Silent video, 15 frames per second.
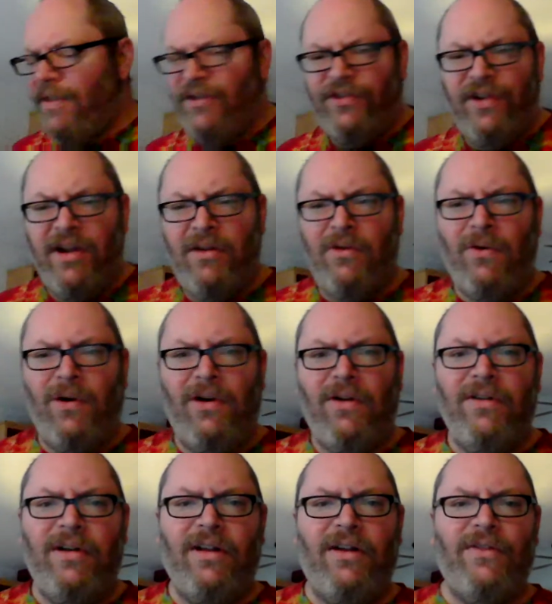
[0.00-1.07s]
sound
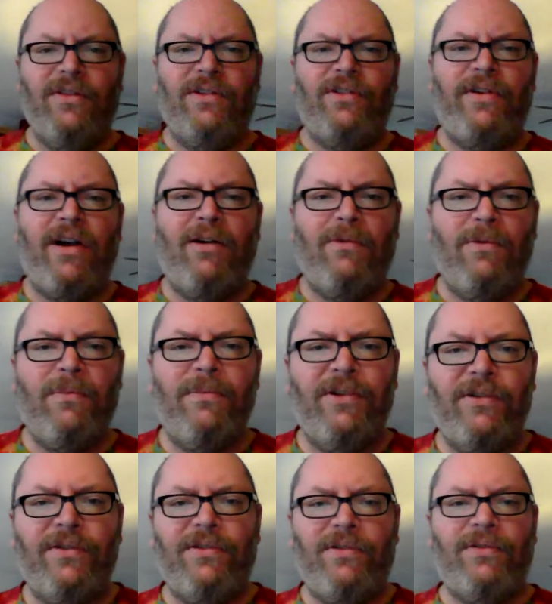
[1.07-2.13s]
quality on this album
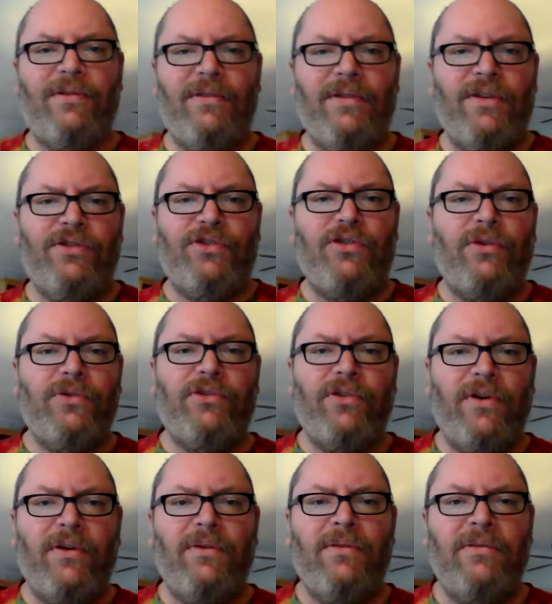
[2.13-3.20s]
is
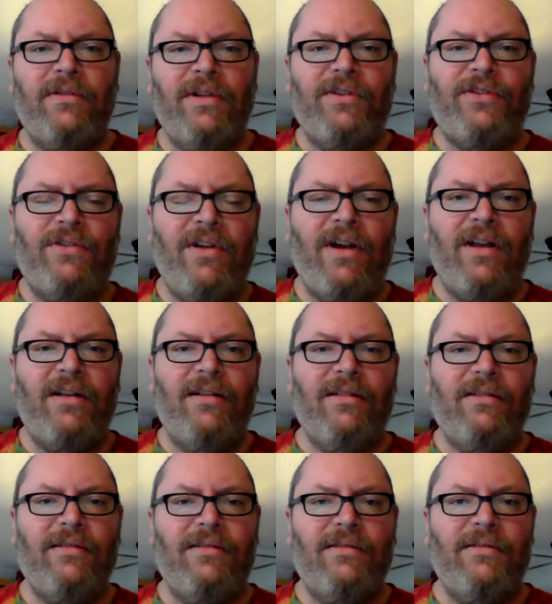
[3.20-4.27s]
so-so. It's not
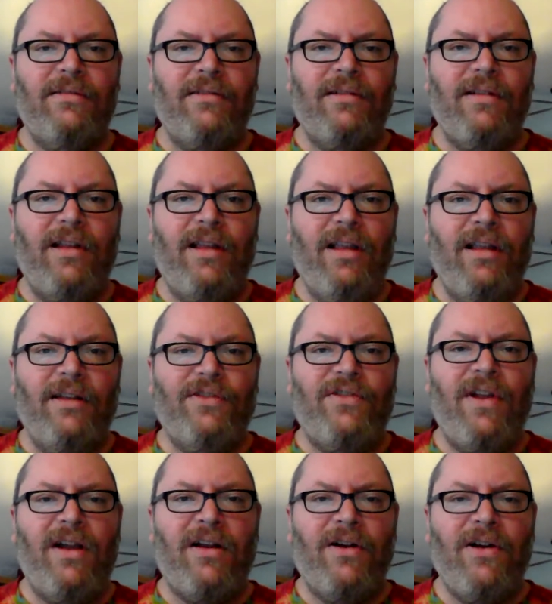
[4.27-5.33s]

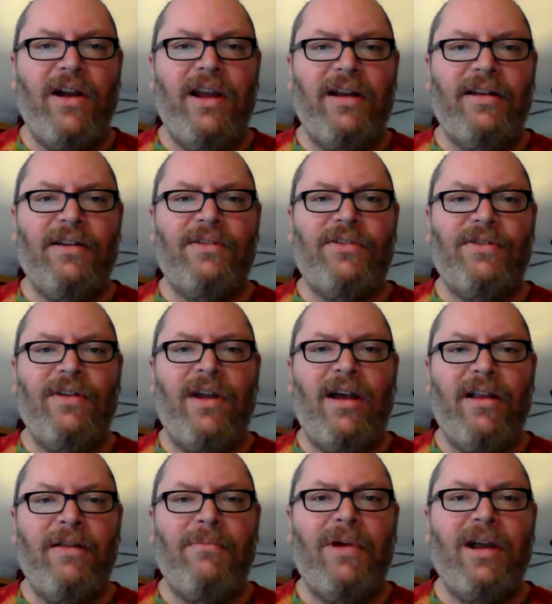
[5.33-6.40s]
great, and it's
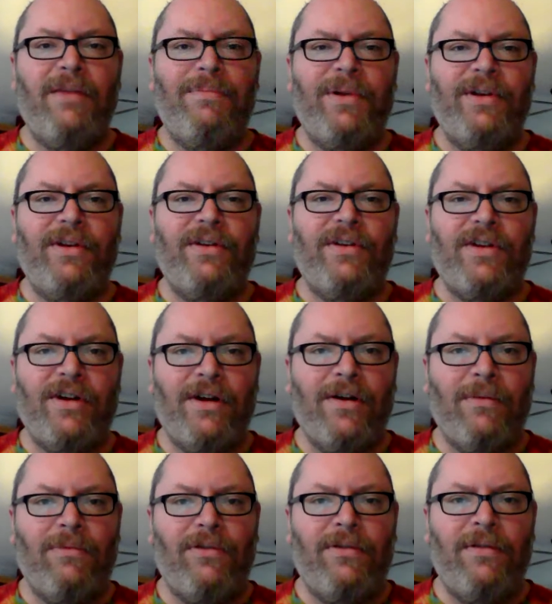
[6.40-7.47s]
not, in my opinion,
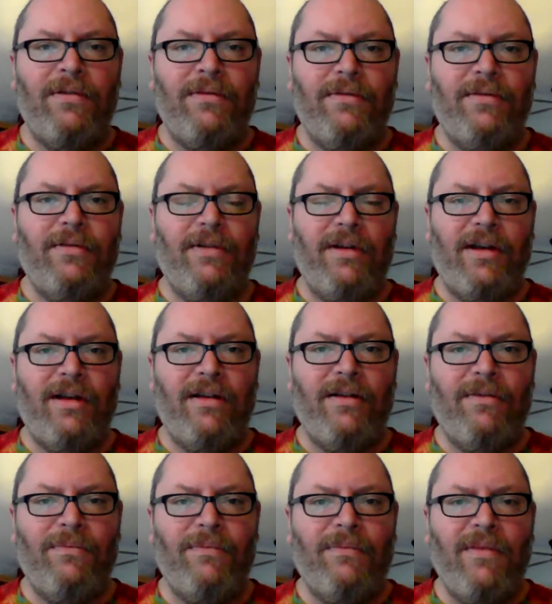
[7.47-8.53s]
terrible.
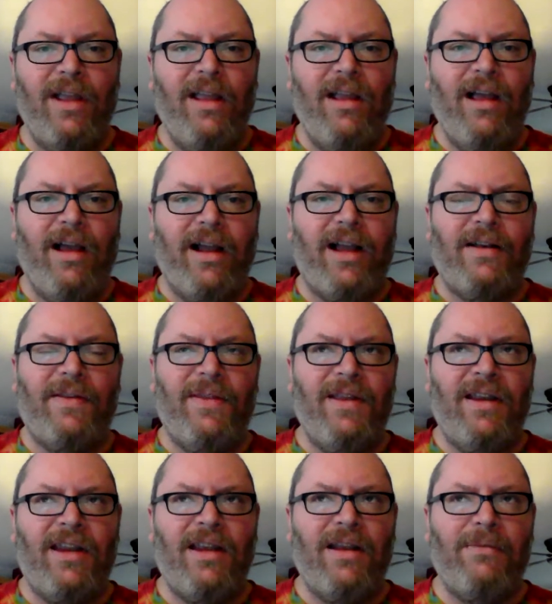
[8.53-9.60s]
I got to
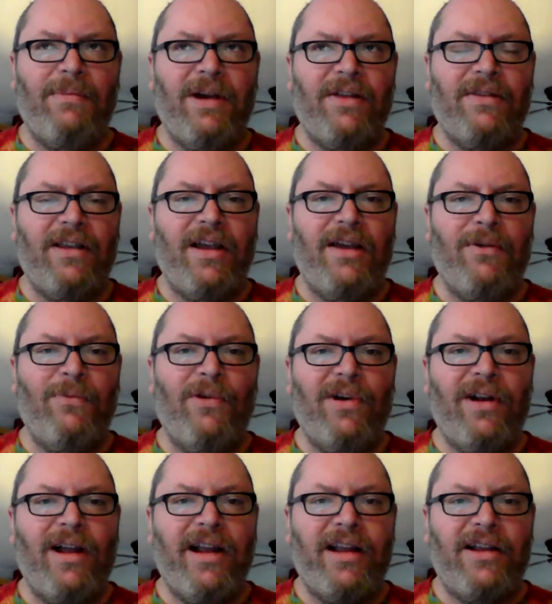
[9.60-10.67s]
thinking about that, and
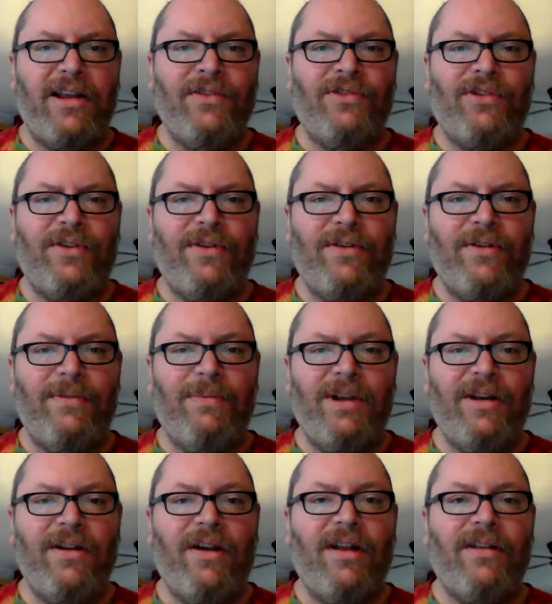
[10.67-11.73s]
what I consider to be
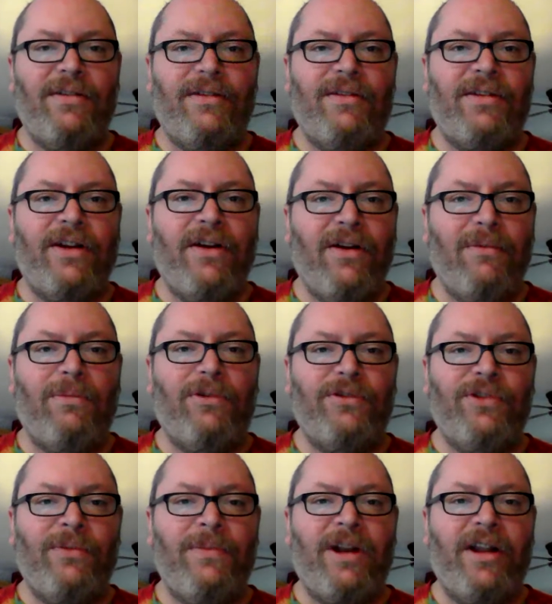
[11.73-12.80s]
not
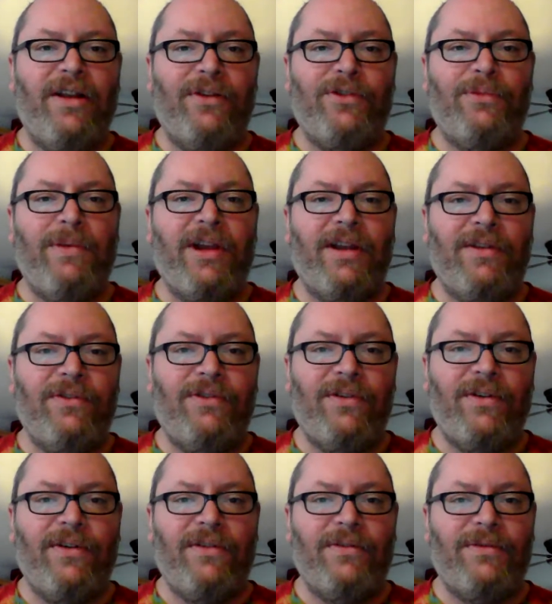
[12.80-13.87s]
terrible, somebody else might
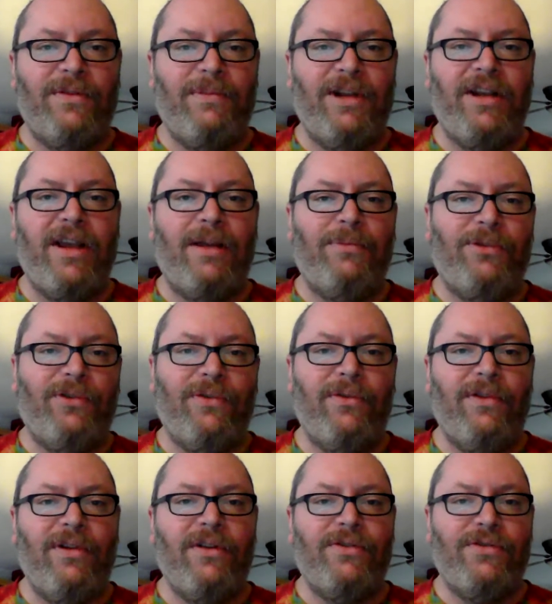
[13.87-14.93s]
consider to be
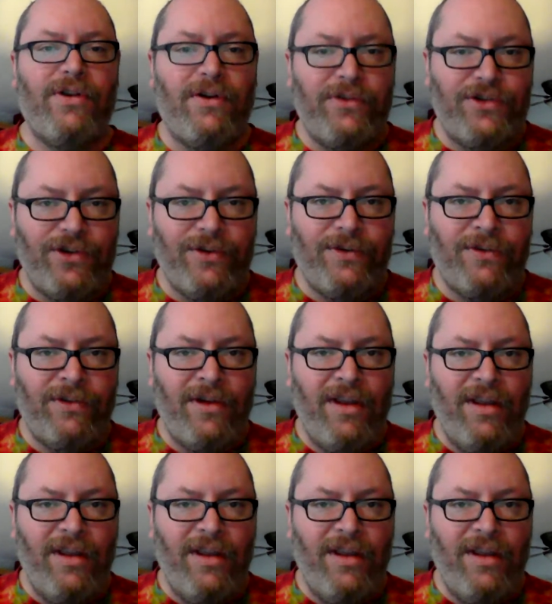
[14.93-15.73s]
absolutely atrocious.